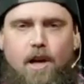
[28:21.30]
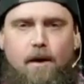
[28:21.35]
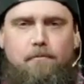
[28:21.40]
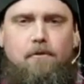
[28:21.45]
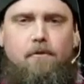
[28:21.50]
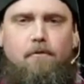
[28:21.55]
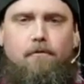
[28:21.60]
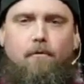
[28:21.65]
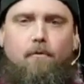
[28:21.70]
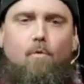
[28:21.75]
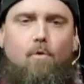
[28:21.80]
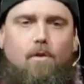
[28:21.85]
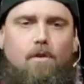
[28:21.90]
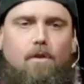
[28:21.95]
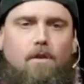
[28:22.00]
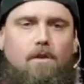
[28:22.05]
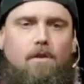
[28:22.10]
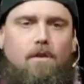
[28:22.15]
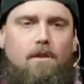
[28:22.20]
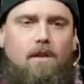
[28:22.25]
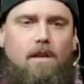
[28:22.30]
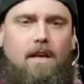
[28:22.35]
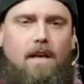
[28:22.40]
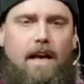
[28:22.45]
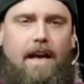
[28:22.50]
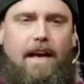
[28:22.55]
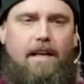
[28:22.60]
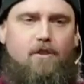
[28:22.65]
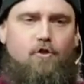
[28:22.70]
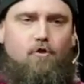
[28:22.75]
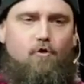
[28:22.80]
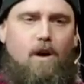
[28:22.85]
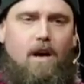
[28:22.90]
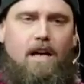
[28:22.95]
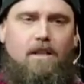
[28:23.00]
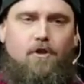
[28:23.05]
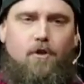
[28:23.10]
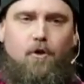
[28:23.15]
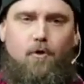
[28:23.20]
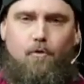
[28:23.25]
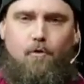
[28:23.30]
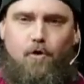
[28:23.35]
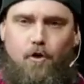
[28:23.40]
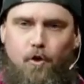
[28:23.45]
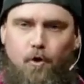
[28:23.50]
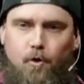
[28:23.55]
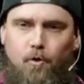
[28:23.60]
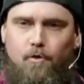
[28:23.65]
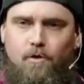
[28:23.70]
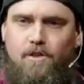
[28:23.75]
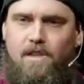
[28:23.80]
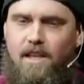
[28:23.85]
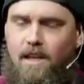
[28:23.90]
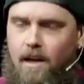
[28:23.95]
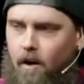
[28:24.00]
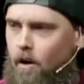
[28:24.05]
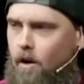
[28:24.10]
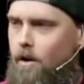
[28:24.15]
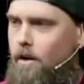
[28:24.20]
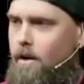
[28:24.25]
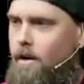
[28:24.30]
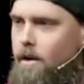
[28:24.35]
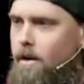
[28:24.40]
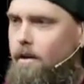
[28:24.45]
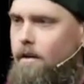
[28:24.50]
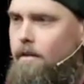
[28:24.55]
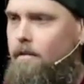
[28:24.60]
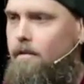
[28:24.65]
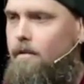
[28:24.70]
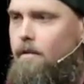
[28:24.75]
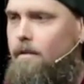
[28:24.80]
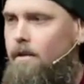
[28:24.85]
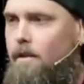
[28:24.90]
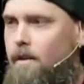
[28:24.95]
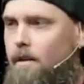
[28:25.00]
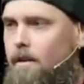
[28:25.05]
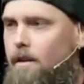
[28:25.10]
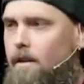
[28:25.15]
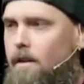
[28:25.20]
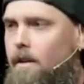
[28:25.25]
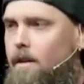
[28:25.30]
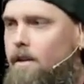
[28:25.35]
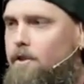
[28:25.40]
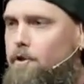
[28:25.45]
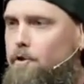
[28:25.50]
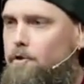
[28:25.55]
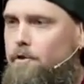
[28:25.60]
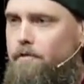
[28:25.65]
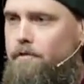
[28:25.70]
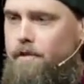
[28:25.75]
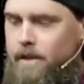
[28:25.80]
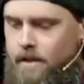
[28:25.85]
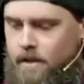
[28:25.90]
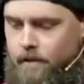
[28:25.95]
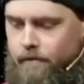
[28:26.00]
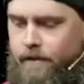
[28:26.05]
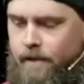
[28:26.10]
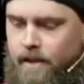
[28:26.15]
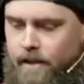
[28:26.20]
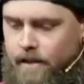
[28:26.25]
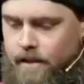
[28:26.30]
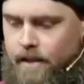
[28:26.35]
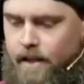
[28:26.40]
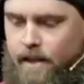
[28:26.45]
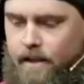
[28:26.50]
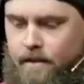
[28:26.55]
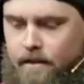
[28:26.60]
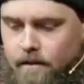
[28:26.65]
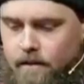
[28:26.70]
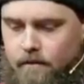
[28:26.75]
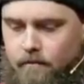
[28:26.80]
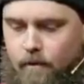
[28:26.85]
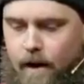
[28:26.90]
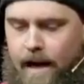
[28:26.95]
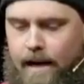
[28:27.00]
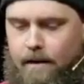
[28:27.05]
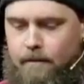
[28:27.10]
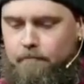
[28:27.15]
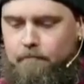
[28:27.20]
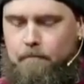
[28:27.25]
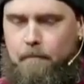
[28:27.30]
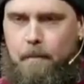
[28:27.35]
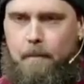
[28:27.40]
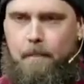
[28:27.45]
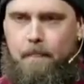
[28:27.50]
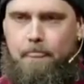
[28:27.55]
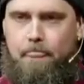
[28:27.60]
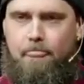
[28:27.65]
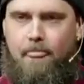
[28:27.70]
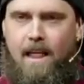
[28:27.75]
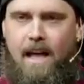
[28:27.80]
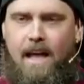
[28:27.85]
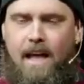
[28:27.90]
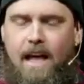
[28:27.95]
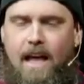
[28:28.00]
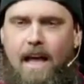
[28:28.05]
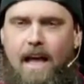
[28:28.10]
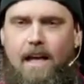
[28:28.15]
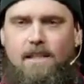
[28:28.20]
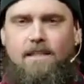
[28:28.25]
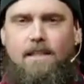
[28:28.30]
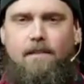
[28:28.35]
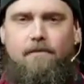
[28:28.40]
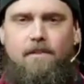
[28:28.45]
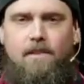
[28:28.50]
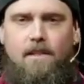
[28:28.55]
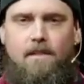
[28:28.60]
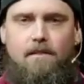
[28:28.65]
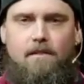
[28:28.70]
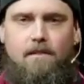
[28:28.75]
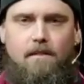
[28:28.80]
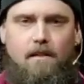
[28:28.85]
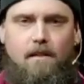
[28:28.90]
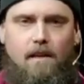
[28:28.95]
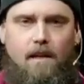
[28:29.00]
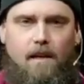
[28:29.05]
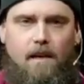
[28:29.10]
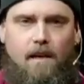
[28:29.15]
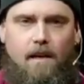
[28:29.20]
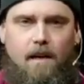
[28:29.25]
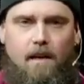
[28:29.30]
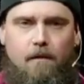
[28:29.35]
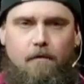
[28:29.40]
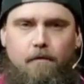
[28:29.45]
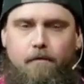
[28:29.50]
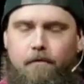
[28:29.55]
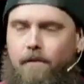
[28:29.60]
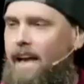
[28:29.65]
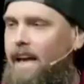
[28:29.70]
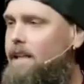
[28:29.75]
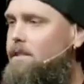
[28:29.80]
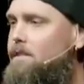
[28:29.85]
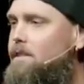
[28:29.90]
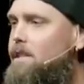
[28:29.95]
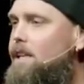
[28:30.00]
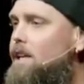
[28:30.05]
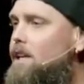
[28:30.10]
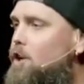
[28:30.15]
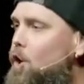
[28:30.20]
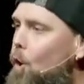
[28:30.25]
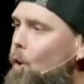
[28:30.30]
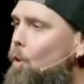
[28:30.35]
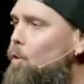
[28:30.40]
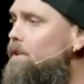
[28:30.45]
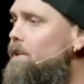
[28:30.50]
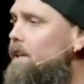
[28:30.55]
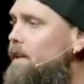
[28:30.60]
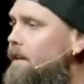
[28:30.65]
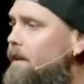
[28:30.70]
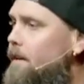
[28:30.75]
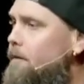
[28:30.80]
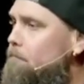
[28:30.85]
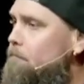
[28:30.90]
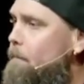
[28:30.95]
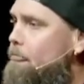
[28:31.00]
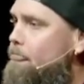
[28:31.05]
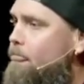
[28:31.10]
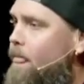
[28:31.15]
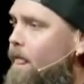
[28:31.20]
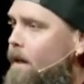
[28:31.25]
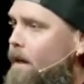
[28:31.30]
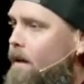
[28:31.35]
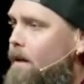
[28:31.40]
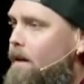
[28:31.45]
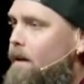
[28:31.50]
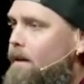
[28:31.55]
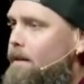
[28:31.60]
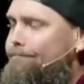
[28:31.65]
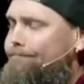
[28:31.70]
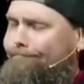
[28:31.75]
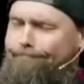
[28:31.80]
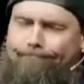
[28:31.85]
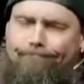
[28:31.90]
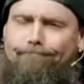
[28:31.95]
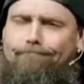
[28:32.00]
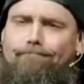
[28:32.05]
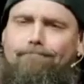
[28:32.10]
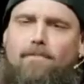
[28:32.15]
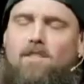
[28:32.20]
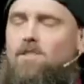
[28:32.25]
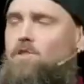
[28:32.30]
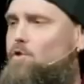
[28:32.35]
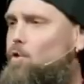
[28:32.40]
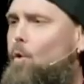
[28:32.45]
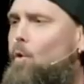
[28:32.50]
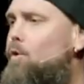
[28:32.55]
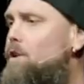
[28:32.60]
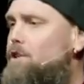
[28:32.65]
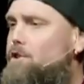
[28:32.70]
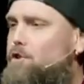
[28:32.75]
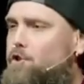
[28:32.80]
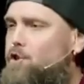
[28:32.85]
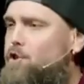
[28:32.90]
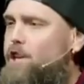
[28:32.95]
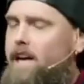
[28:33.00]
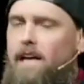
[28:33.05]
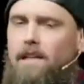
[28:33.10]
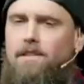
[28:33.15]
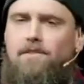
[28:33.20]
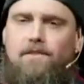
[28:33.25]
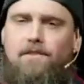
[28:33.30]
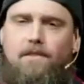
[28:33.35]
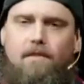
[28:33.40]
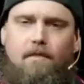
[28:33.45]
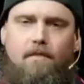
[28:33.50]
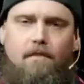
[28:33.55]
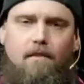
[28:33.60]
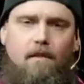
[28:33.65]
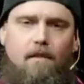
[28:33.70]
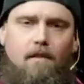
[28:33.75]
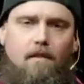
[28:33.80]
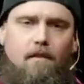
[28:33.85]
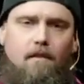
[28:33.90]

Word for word: in chapter 4 had tried to use the ark to defeat the Philistines, right? As if this fancy golden storage chest